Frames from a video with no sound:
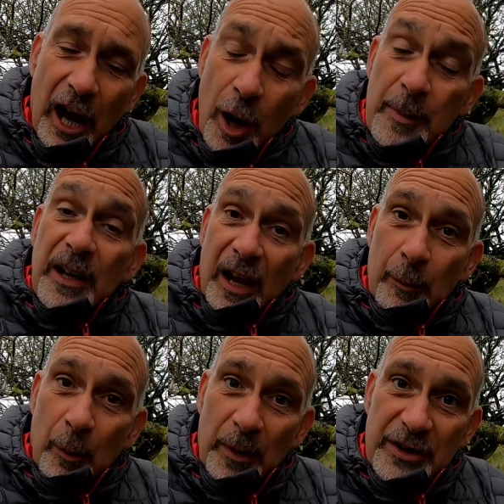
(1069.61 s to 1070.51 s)
I hope you
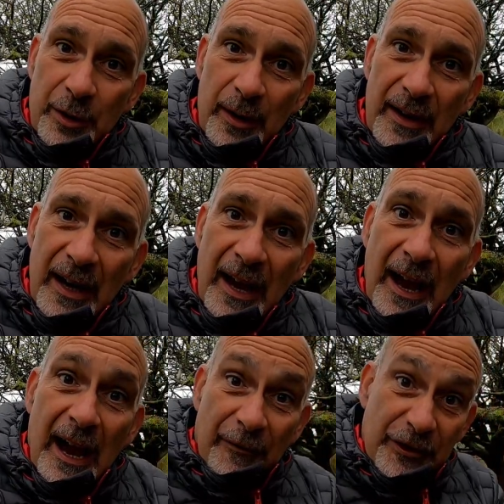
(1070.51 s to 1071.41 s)
like what we're doing.
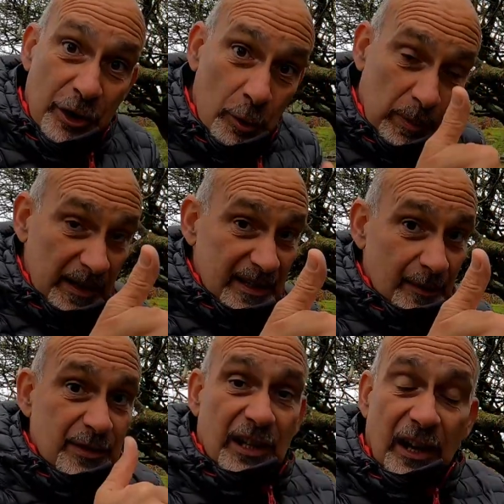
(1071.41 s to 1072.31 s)
If you do,
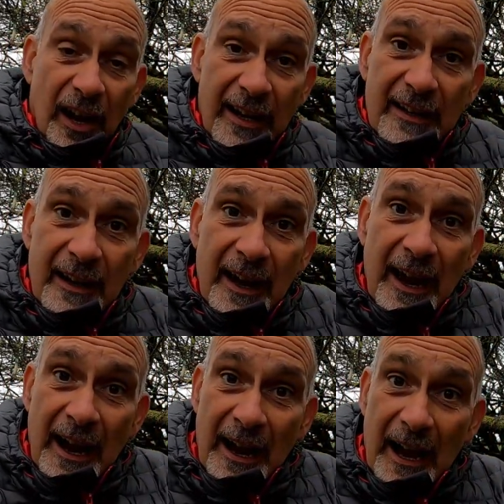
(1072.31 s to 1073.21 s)
please give us a like.
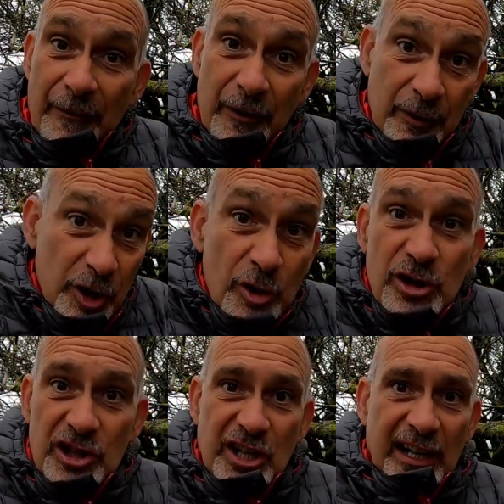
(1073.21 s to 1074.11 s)
If you're new
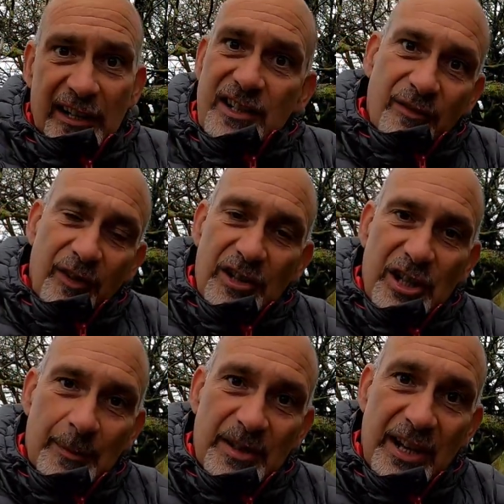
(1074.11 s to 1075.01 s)
to the channel and it's the
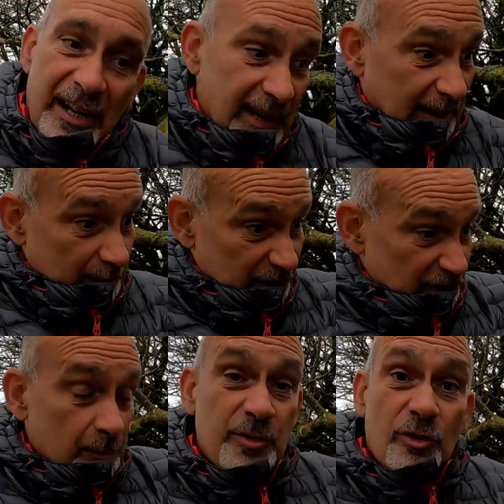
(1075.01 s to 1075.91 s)
first time you've seen it, give us
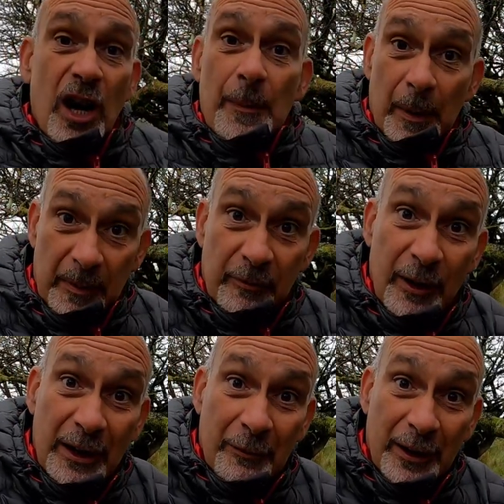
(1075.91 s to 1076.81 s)
a subscribe. I'd be
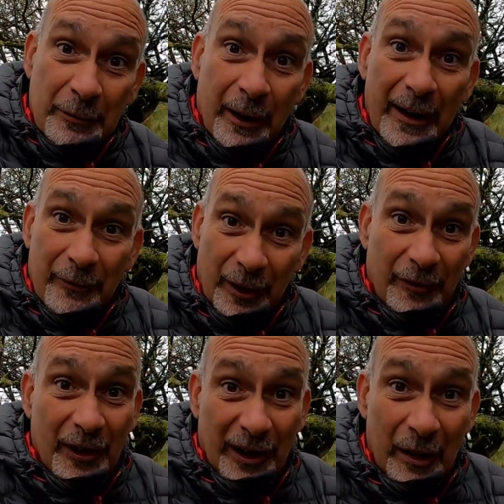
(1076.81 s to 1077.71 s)
really, really
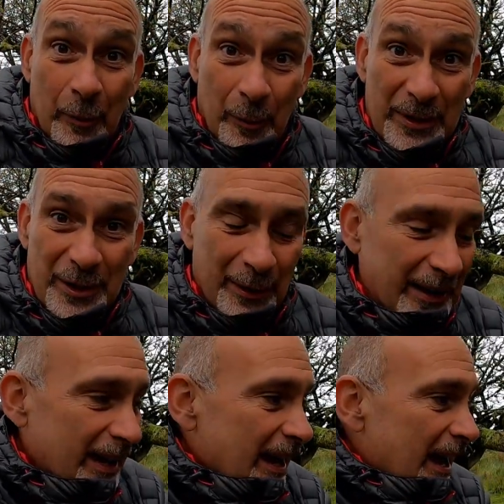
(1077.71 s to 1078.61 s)
grateful if you like what we're
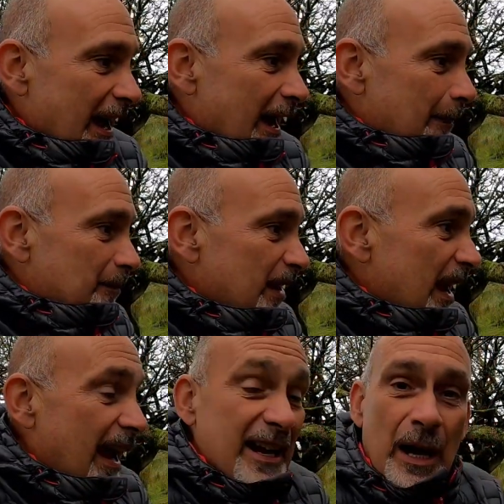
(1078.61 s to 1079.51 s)
doing. And
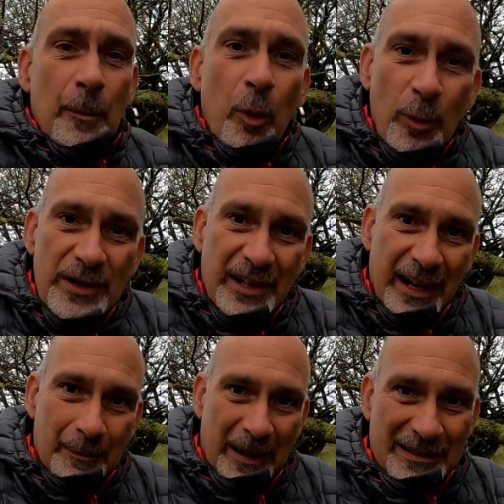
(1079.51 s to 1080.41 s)
I'm always
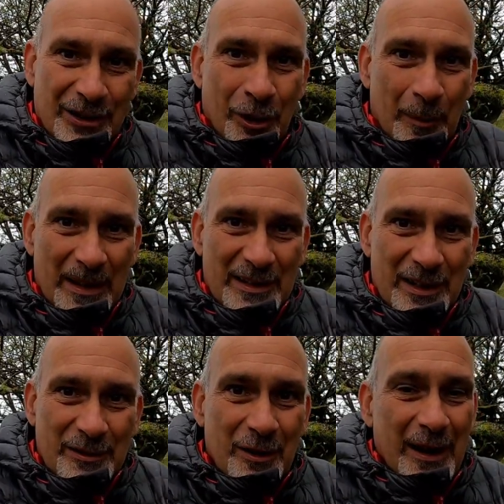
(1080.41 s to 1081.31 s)
going back to
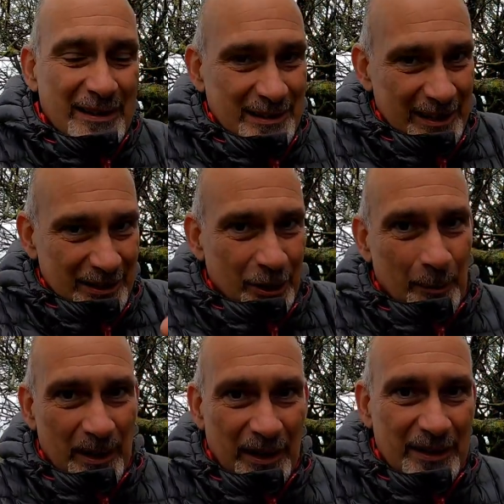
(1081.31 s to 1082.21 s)
comments, so don't hesitate to
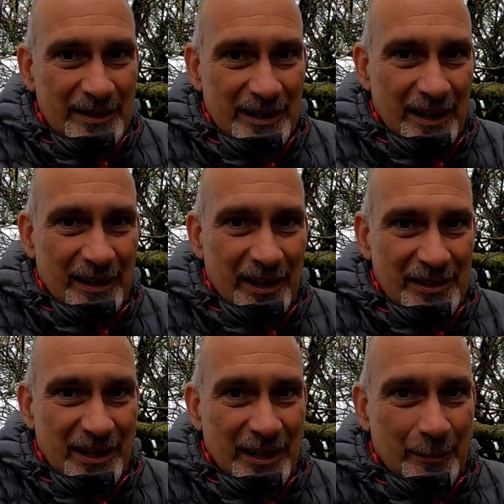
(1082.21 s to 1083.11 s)
comment and
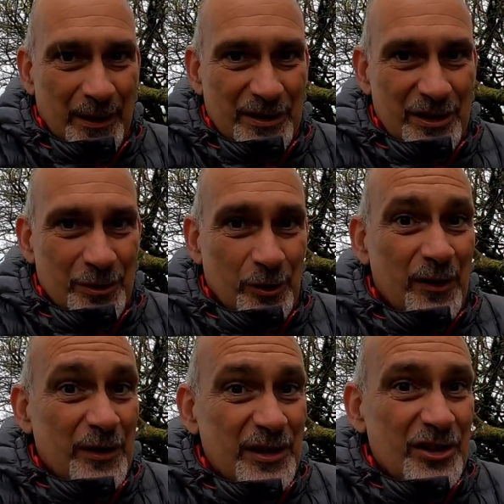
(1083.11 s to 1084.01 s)
ask any questions or
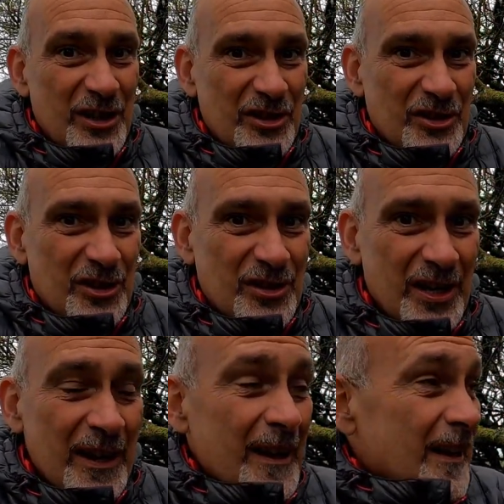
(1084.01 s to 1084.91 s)
give us
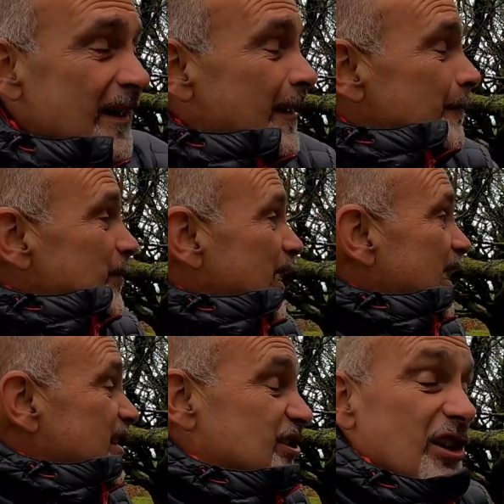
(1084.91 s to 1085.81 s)
suggestions.
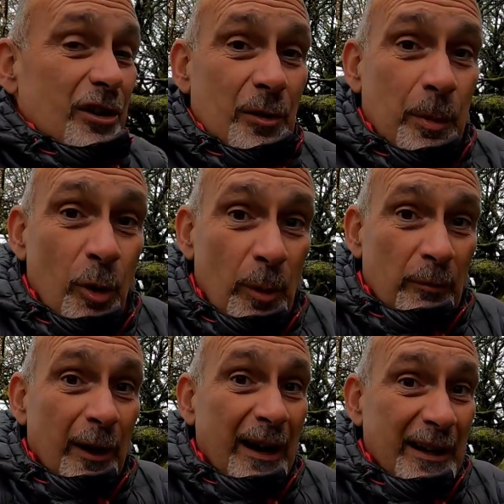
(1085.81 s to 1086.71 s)
It's starting to pour
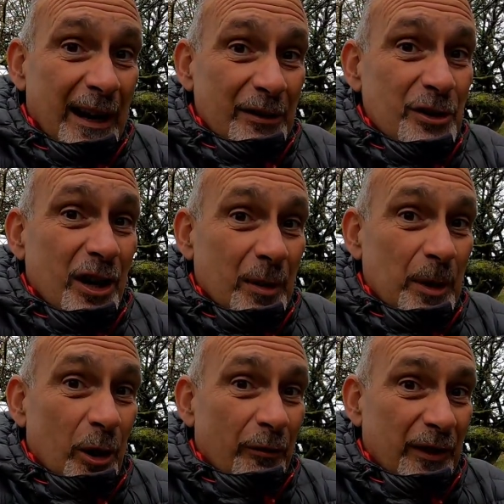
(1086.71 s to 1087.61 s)
with rain now, so I'm going
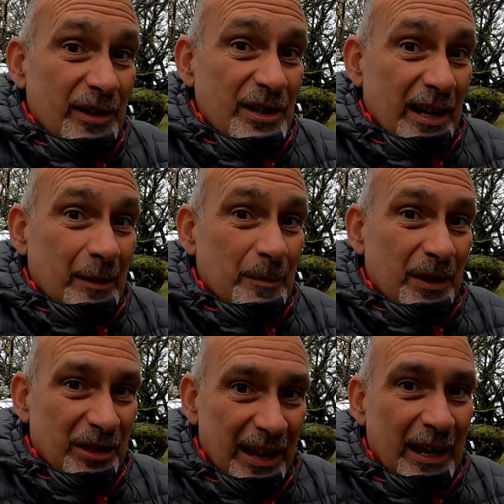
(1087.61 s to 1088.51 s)
to be off in a second.
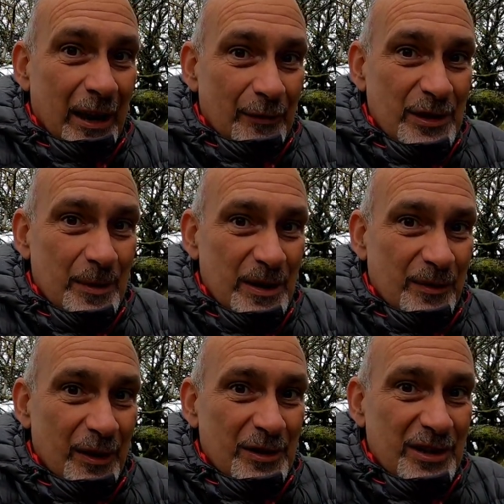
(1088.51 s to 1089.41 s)
But thank you ever so
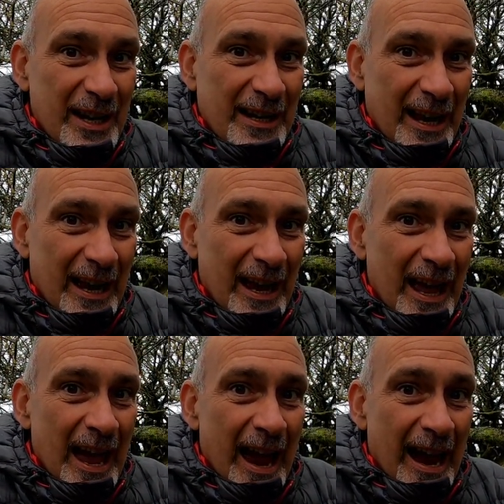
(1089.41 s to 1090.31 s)
much, folks. Take care,
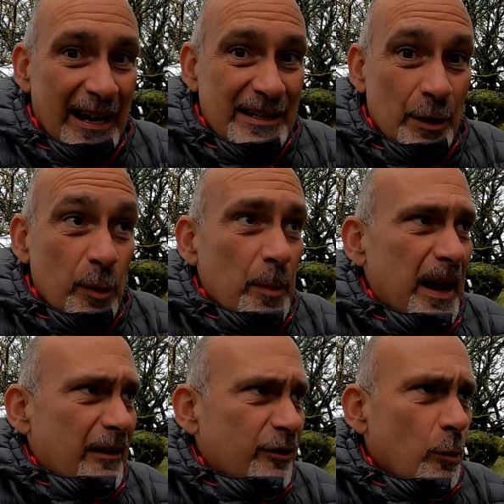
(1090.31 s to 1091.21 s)
and we'll
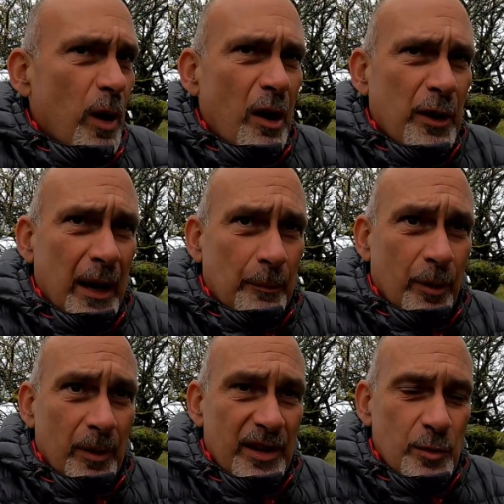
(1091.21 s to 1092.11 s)
be out for a wild camp
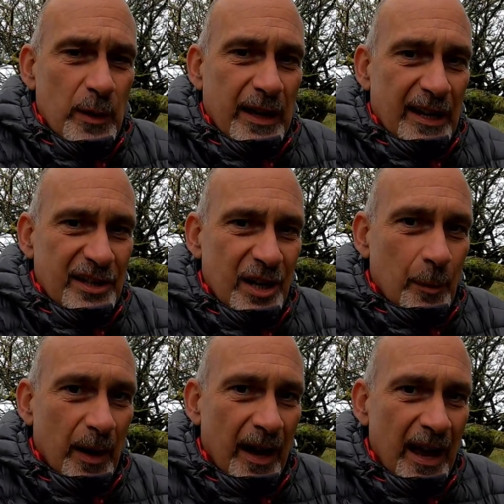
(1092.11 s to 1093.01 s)
probably this weekend
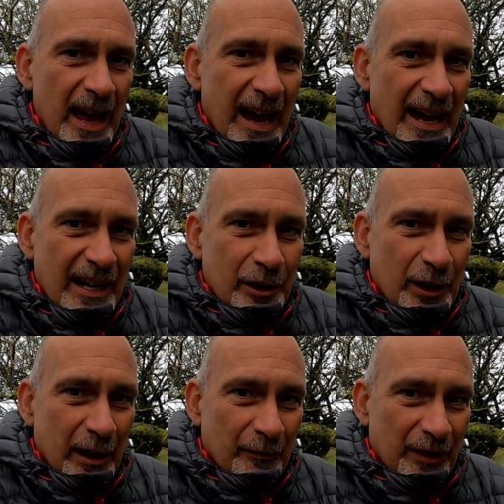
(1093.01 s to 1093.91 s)
somewhere, and
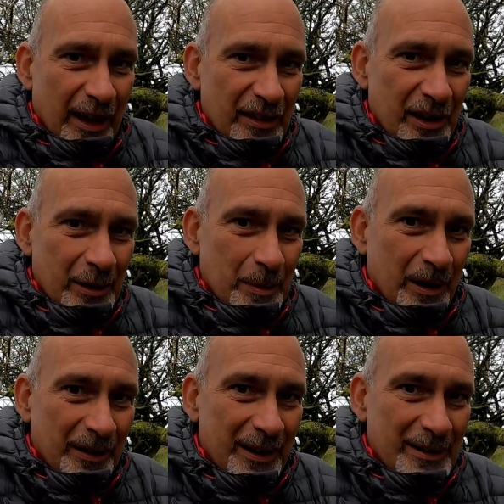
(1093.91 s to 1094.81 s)
look out for that in the early
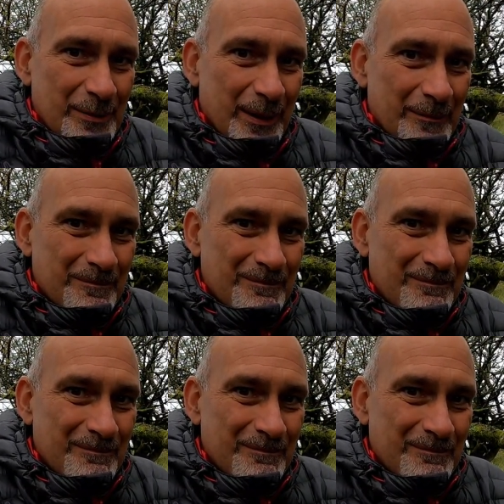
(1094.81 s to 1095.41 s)
part of next week.